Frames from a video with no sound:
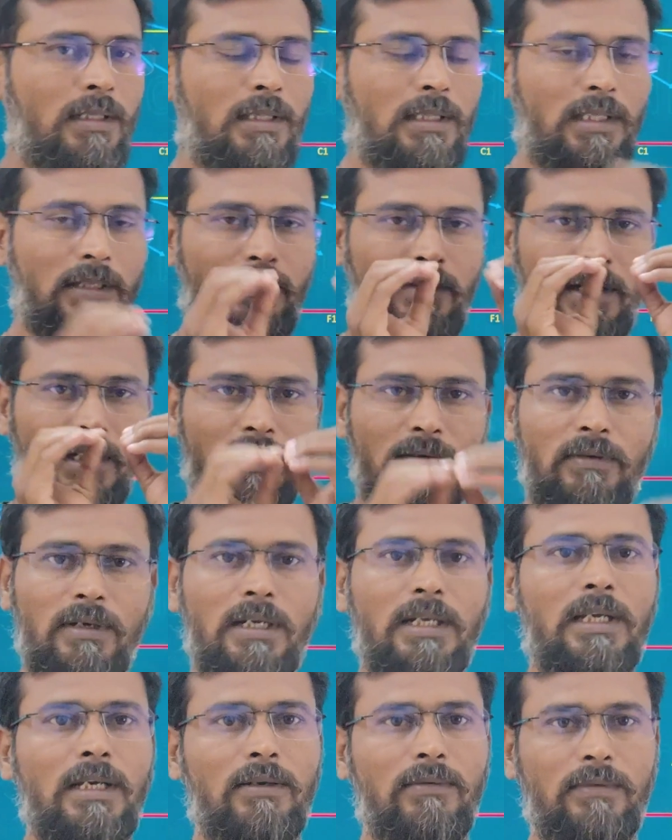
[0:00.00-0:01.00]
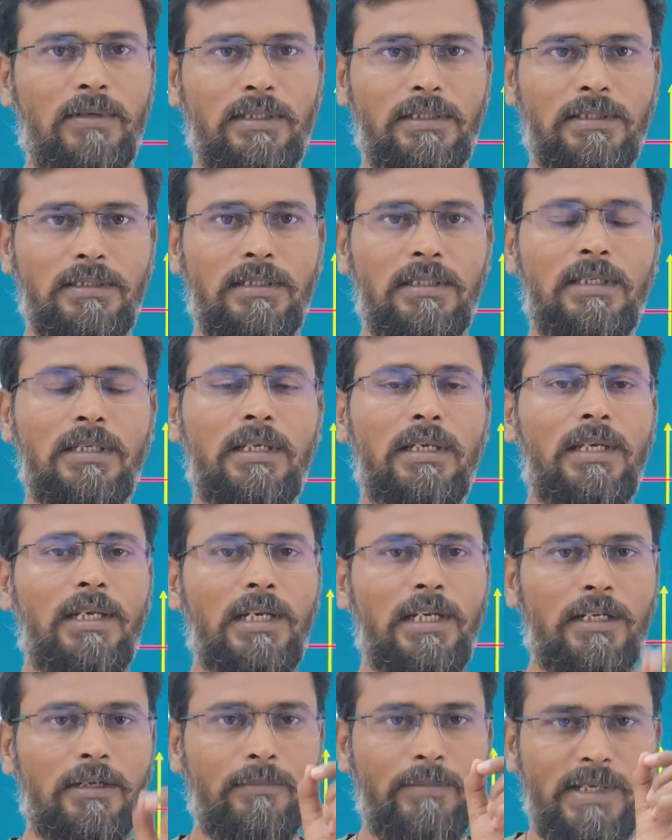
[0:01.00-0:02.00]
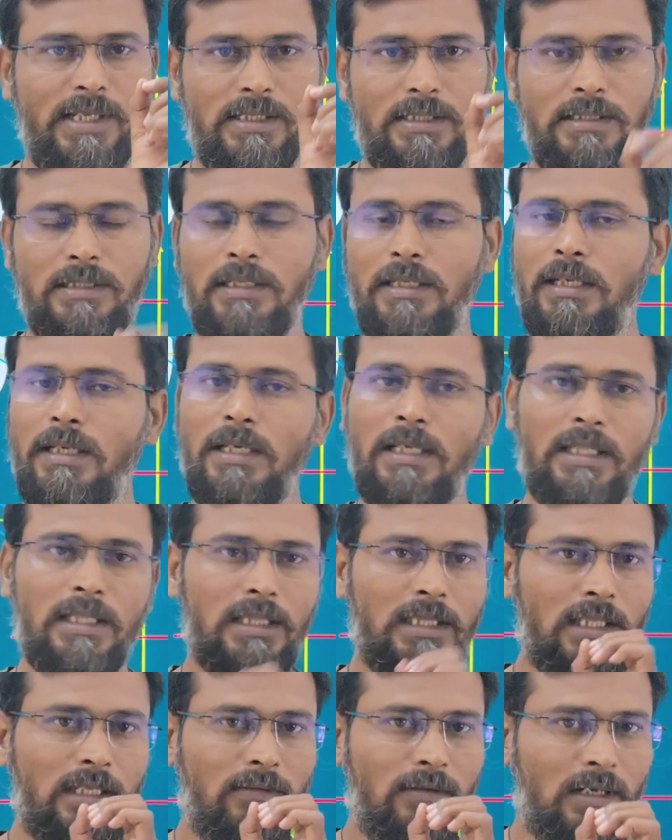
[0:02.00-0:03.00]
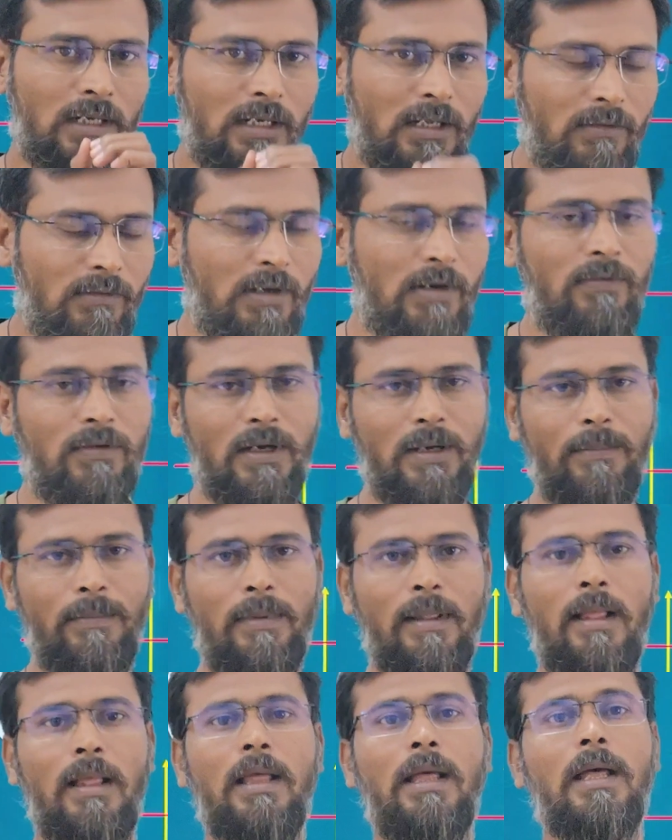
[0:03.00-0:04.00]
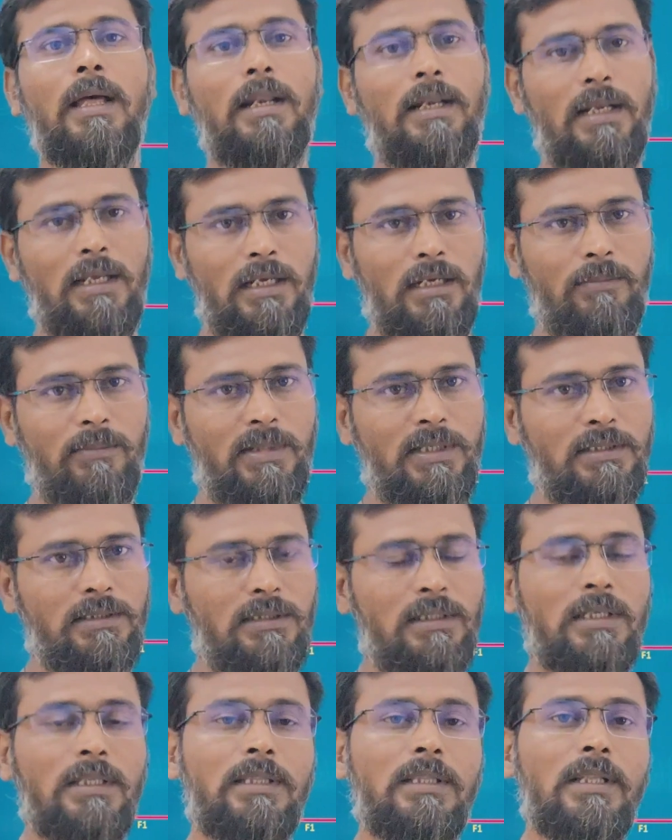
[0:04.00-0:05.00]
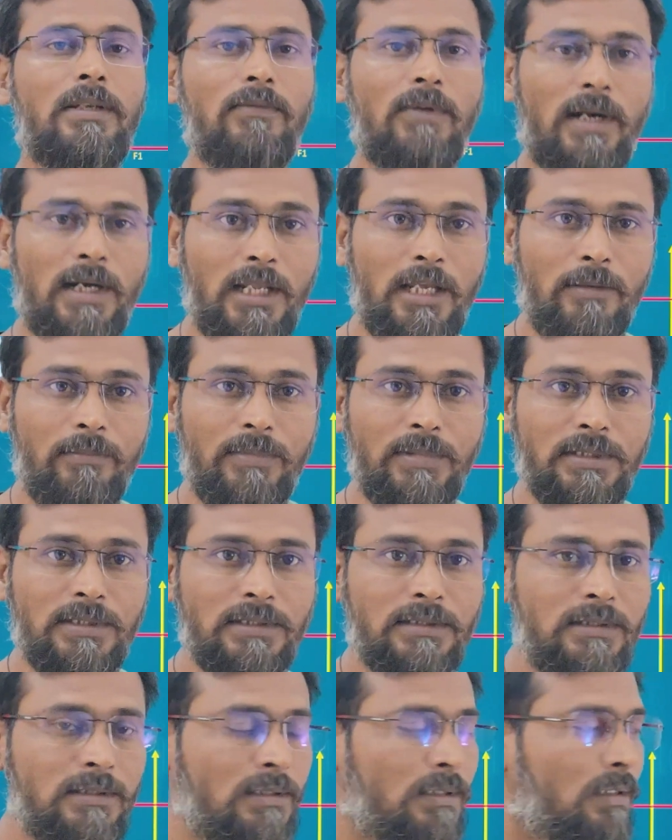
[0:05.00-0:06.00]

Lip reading: they will never converge. It means they will never form real image. Then what happens?